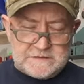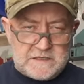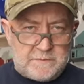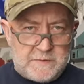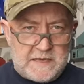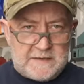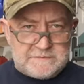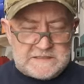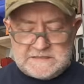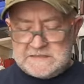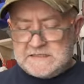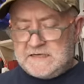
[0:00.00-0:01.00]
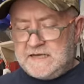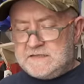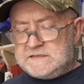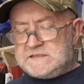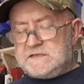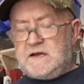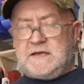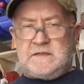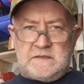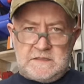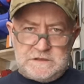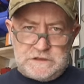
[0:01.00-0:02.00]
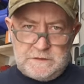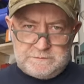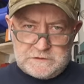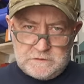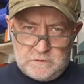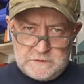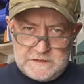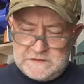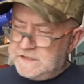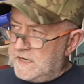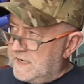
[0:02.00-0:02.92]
So perhaps this is another sign that the chip shortage